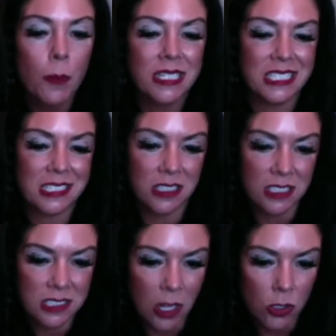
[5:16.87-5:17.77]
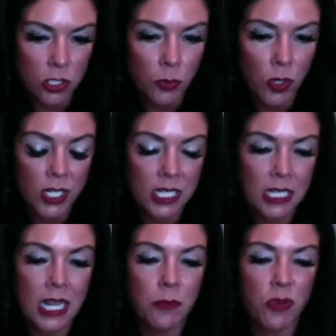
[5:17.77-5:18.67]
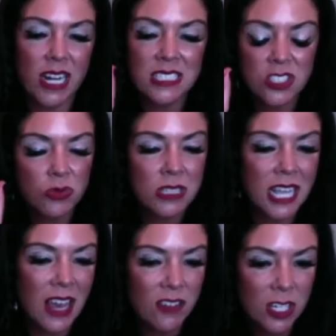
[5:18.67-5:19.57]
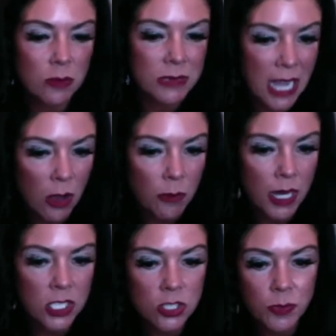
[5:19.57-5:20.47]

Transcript: but still a seller's market, and prices really haven't come down much,